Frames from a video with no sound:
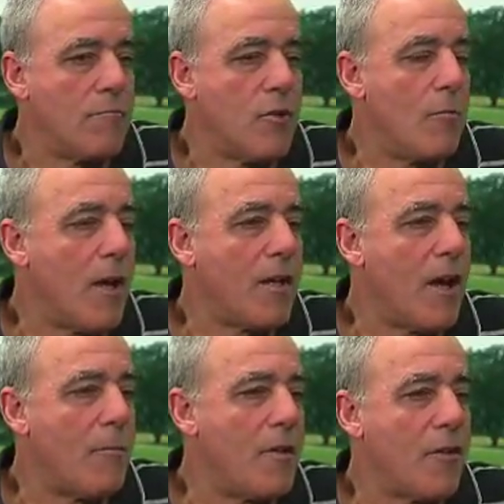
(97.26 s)
You might
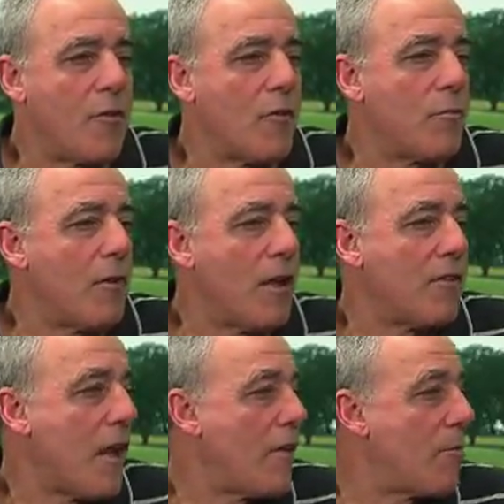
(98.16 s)
come in 3rd
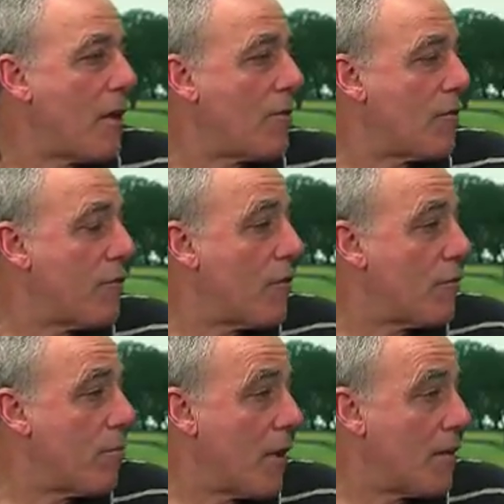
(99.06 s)
place, 8th place, or
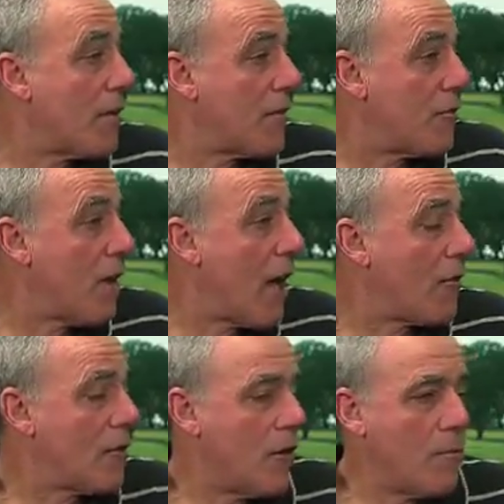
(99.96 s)
1st place. That's your
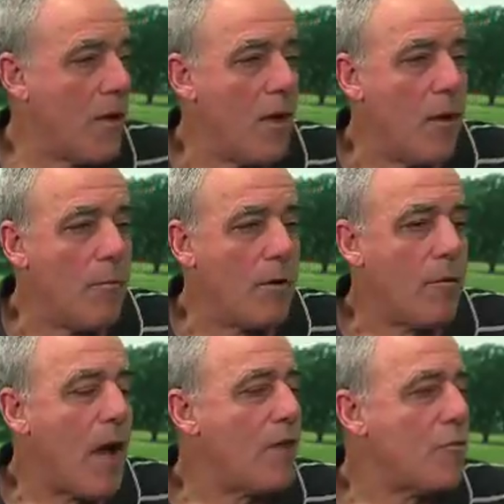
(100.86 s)
outcome.
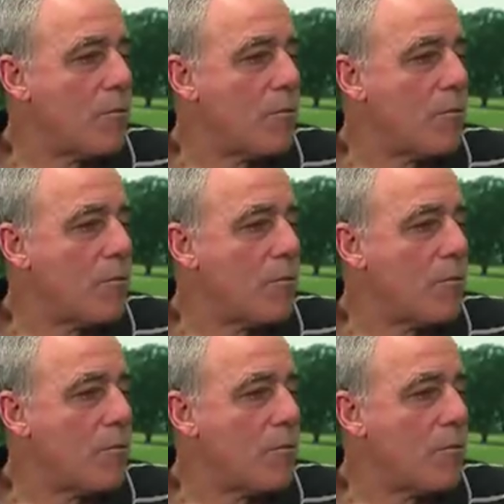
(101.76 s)
But how did you